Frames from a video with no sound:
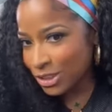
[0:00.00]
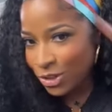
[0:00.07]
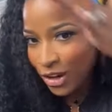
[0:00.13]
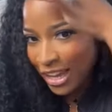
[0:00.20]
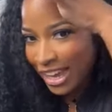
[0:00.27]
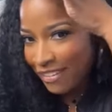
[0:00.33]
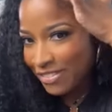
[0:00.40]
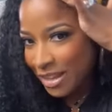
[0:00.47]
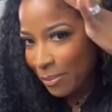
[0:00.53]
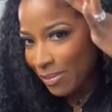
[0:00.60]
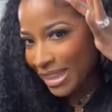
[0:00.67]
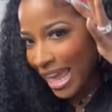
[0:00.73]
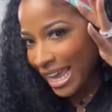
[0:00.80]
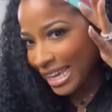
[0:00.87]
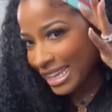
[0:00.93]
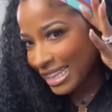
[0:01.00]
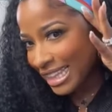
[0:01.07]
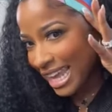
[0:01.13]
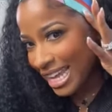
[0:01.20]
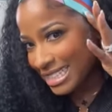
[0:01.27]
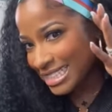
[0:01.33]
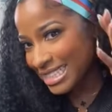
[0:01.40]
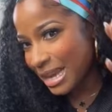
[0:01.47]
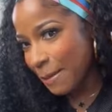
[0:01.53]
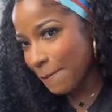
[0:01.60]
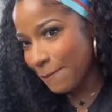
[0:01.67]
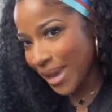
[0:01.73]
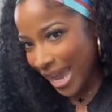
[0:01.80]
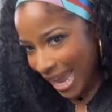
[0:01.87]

You don't have the black elastic